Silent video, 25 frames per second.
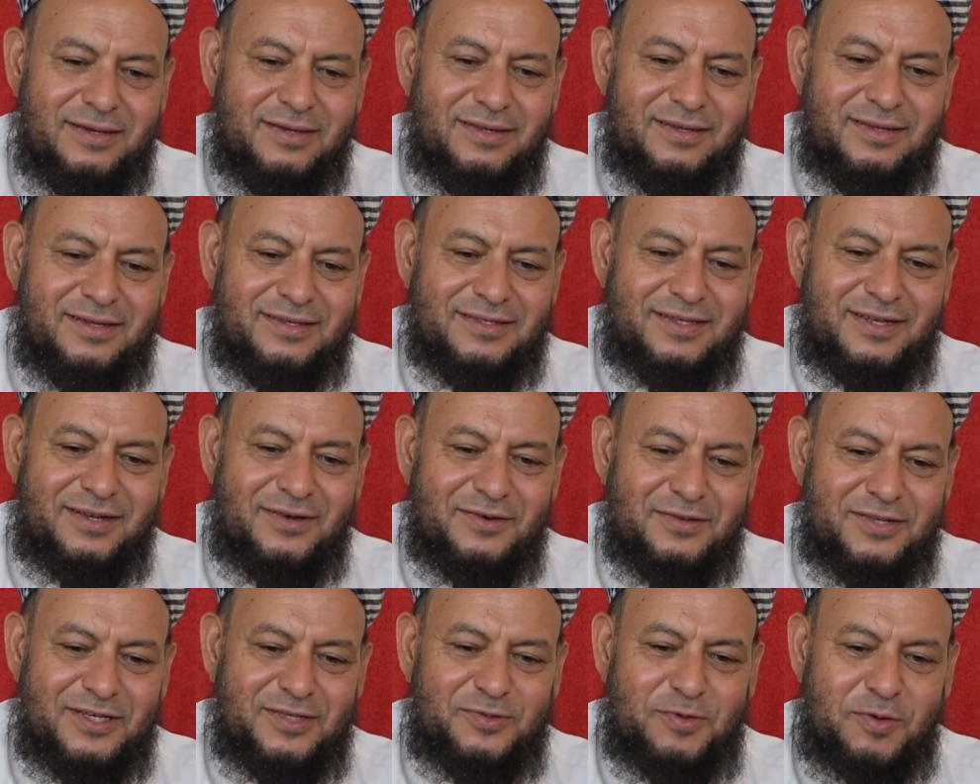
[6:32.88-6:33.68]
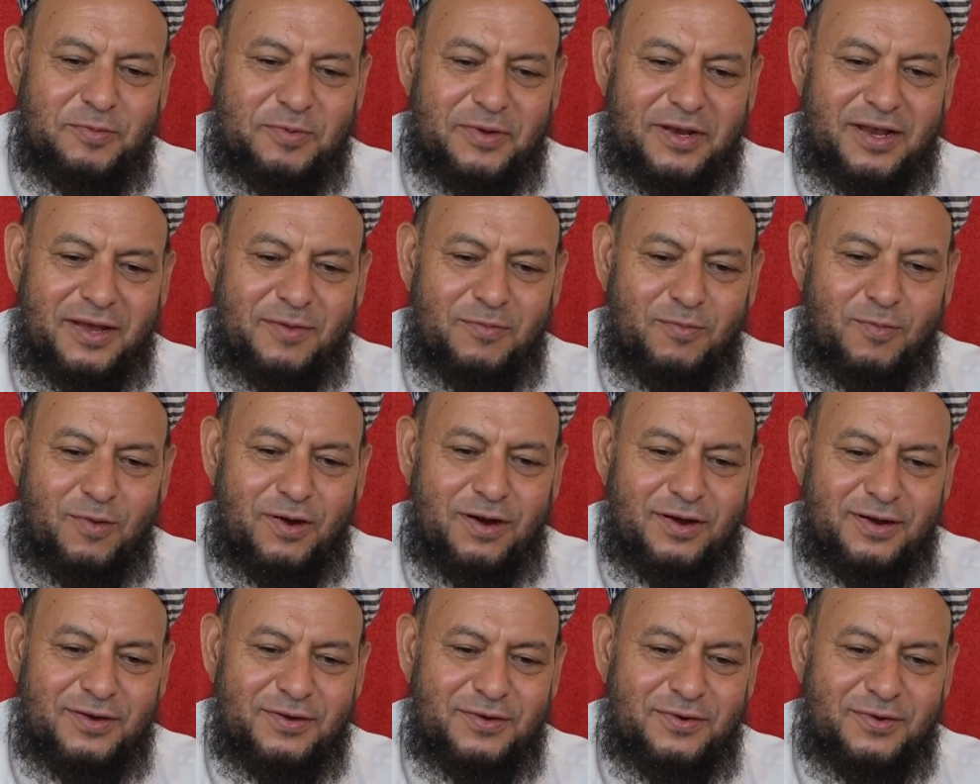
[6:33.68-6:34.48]
They say now these people are,
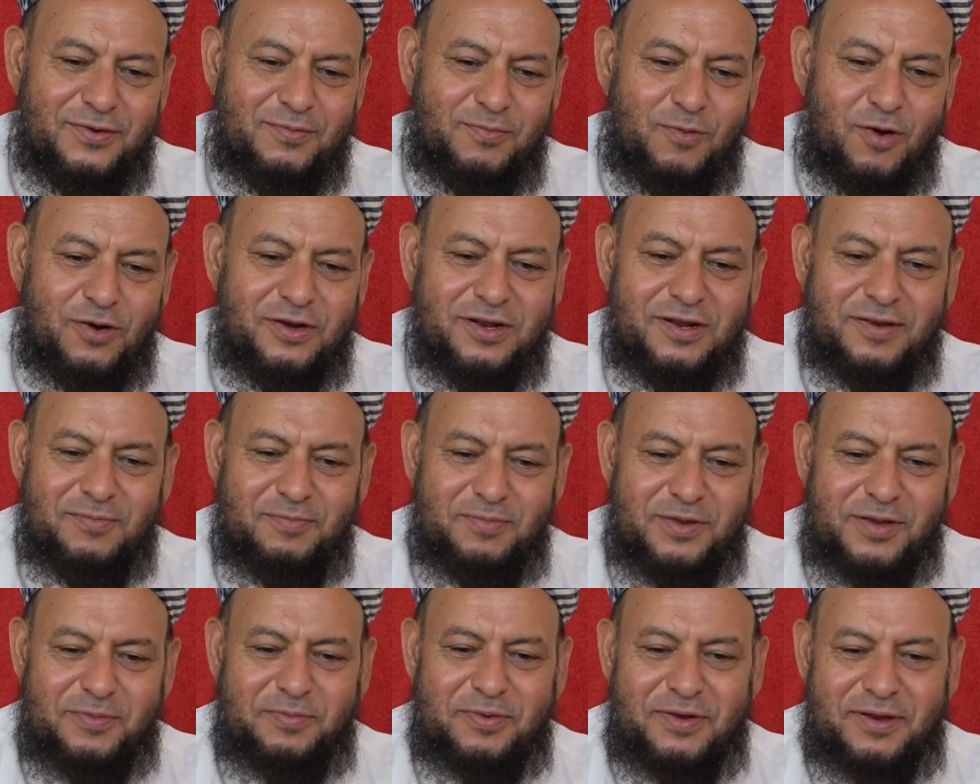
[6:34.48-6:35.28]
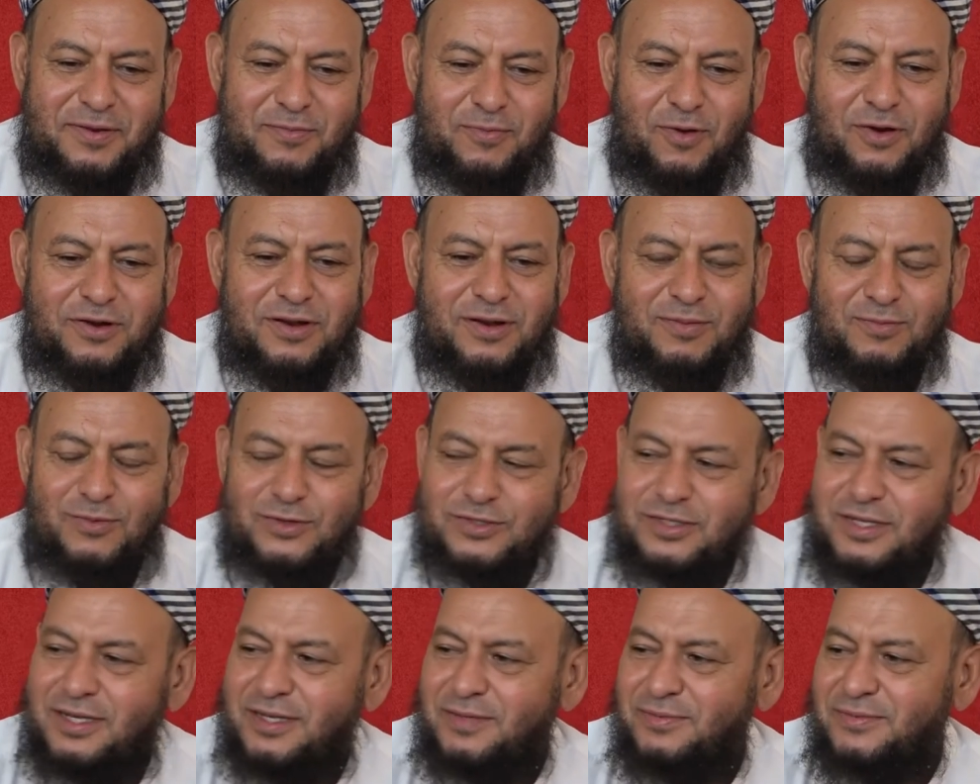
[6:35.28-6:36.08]
modern people, modern
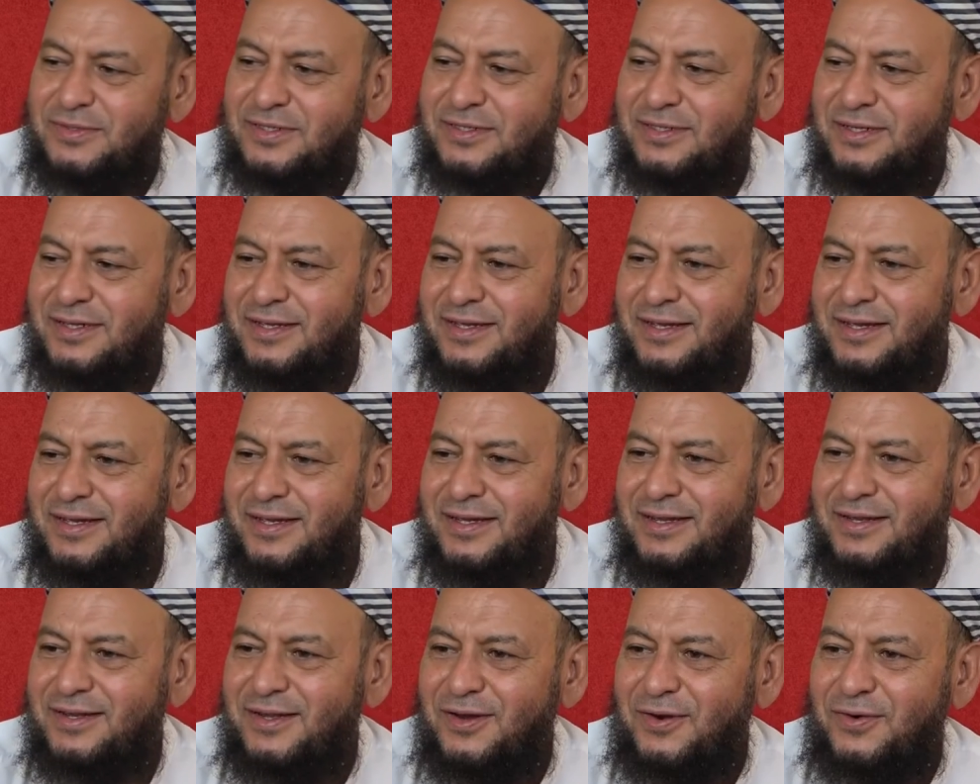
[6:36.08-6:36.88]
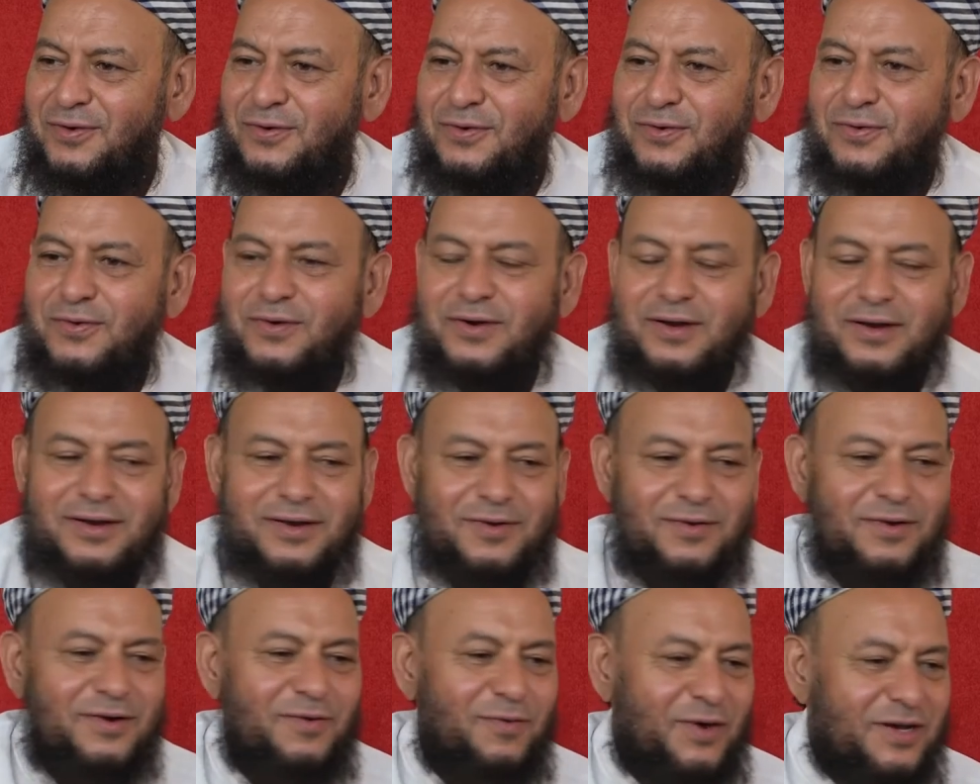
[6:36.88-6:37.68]
Muslims. Now,
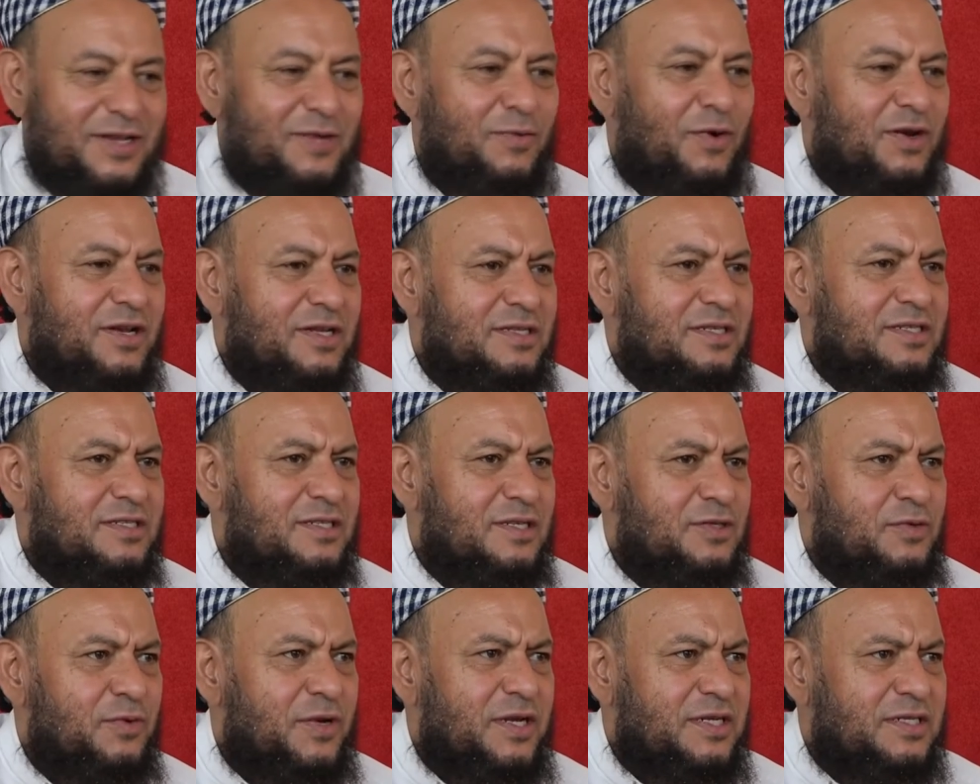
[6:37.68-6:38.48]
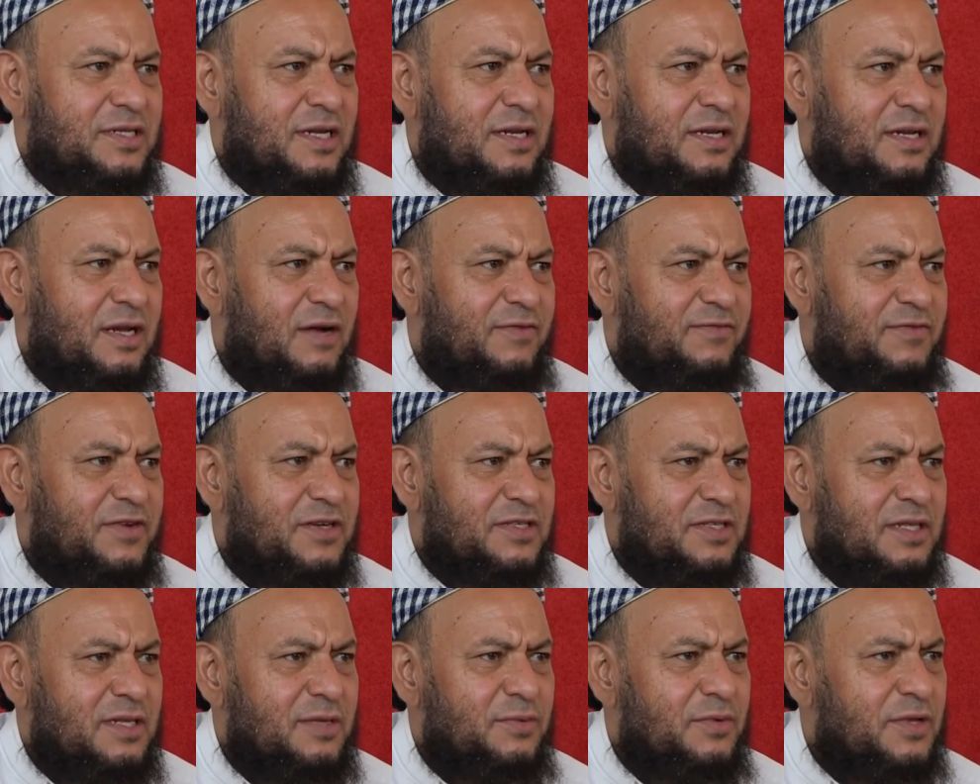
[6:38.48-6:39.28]
what is the situation? Now,
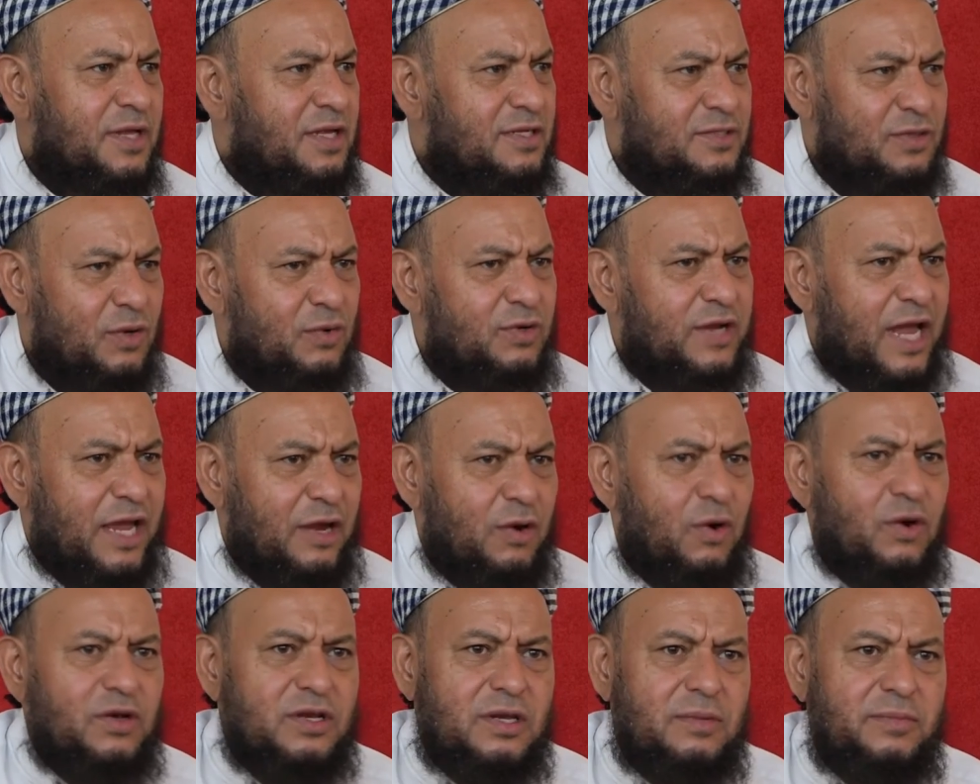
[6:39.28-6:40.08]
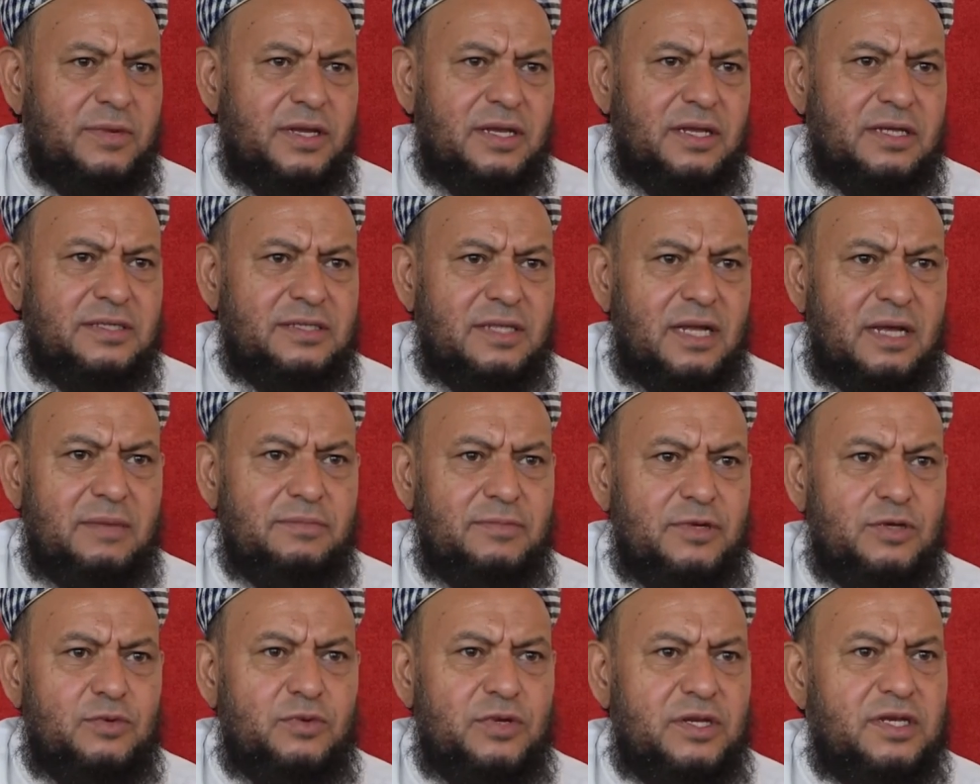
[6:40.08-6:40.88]
firstly, there is no dichotomy in
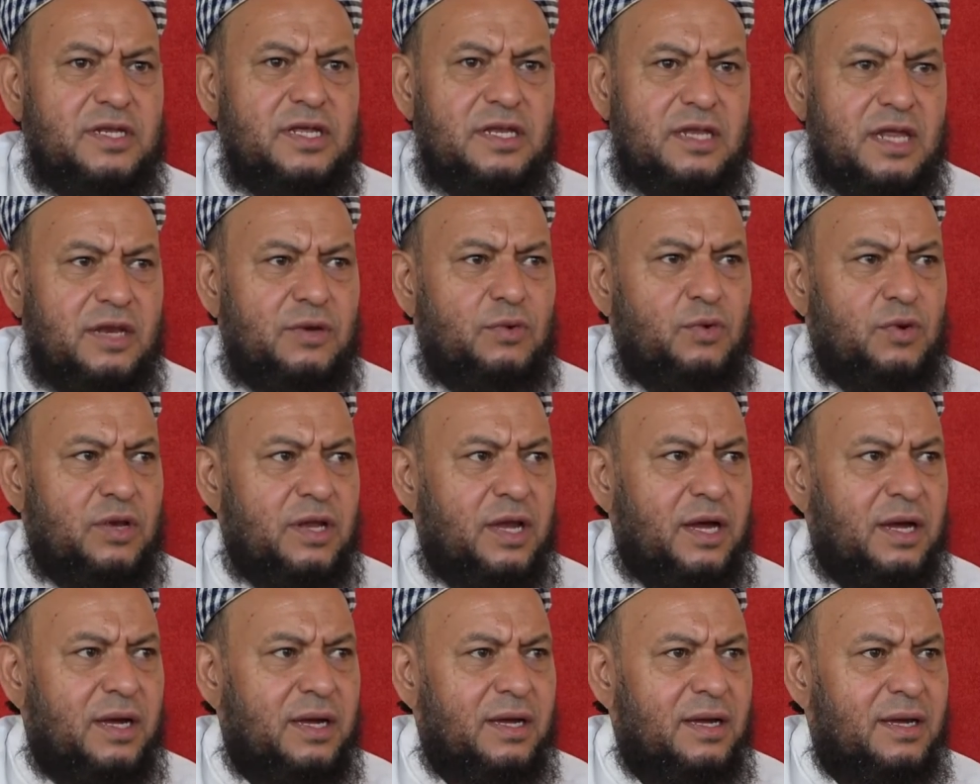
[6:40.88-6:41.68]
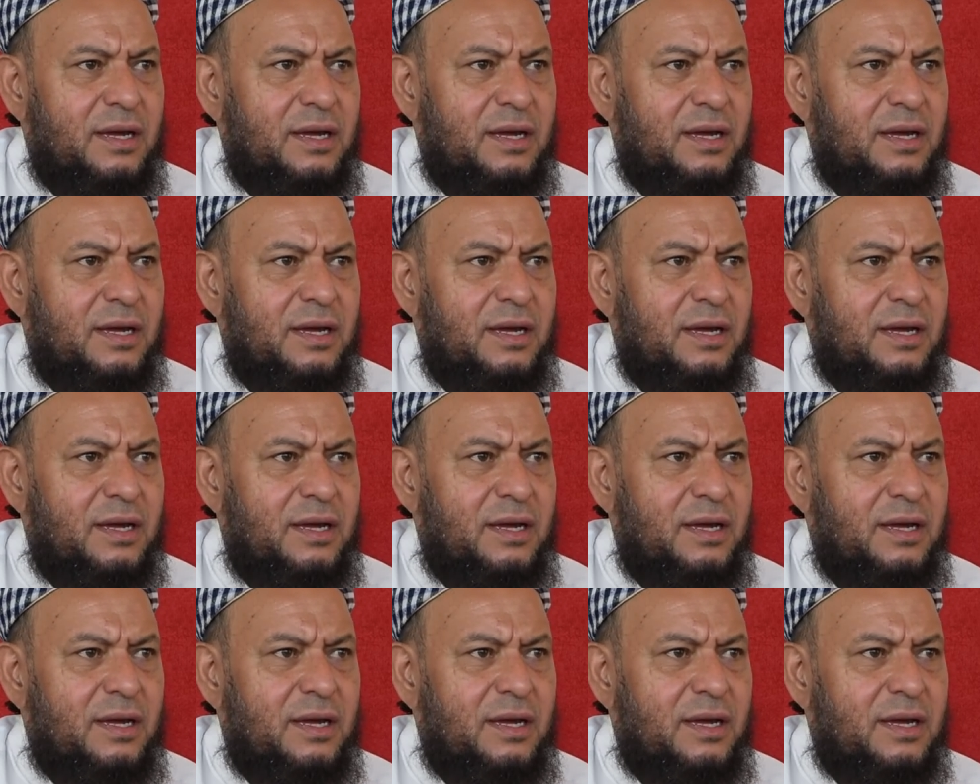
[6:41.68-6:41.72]
Islam between Deen and Dunya.